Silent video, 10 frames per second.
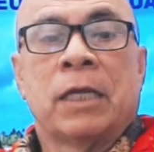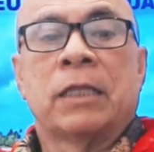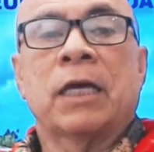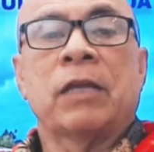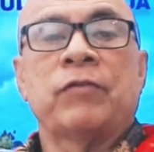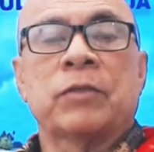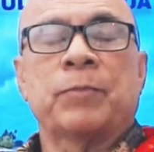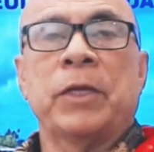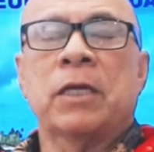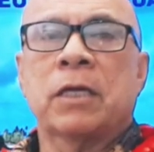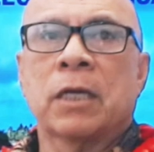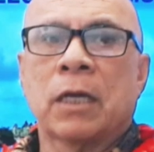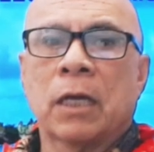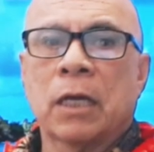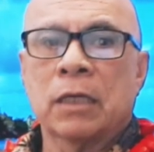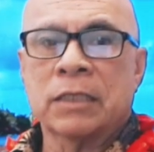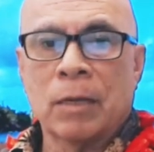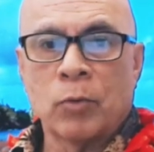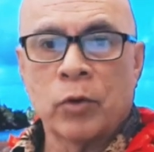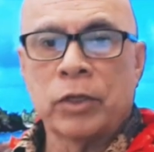that if you speak
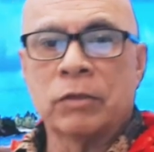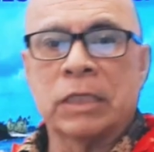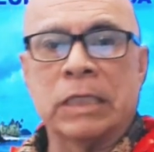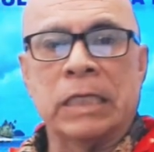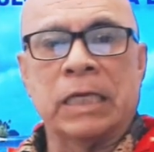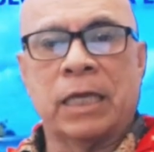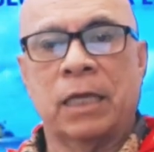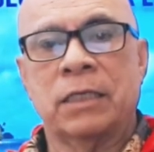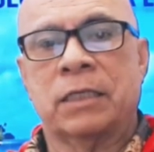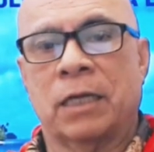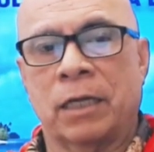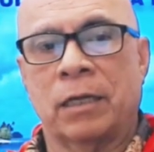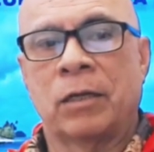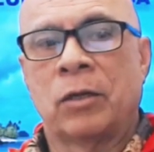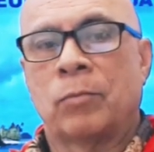Samoan using the K style,